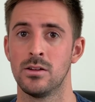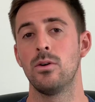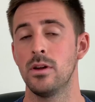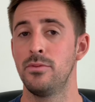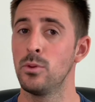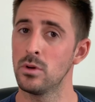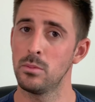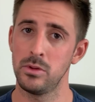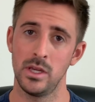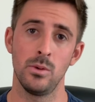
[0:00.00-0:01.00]
If you want
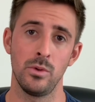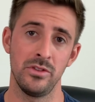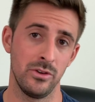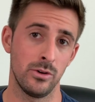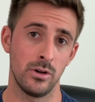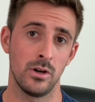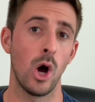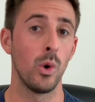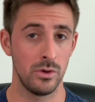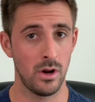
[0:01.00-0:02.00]
to play with your
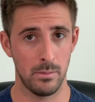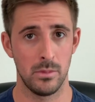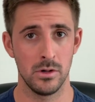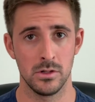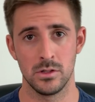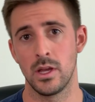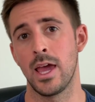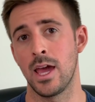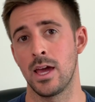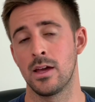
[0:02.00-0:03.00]
own numbers
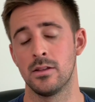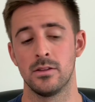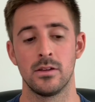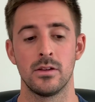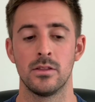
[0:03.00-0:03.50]
and